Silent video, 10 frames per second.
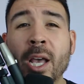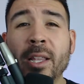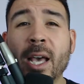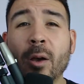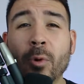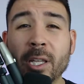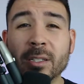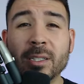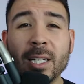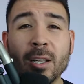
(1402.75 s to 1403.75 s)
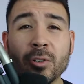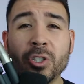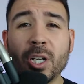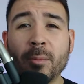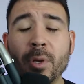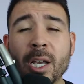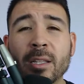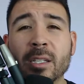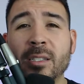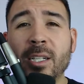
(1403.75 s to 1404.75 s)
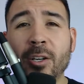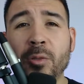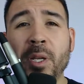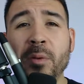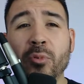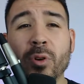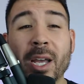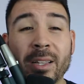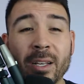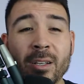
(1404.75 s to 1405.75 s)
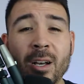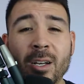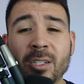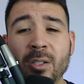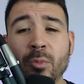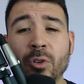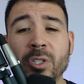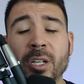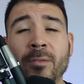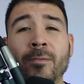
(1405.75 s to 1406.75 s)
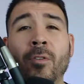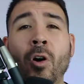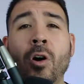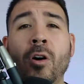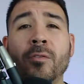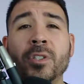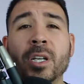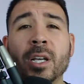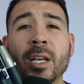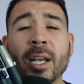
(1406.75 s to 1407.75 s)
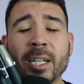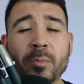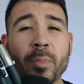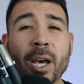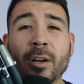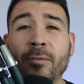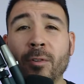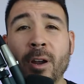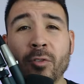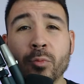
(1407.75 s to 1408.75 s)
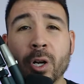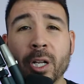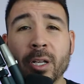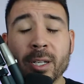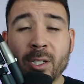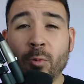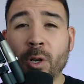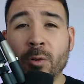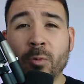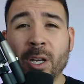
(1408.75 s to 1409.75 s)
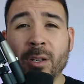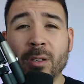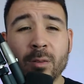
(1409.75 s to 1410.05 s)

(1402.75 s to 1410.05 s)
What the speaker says: That way the dealership, the salespeople, and the customers involved, it's better for everybody. It's a win-win.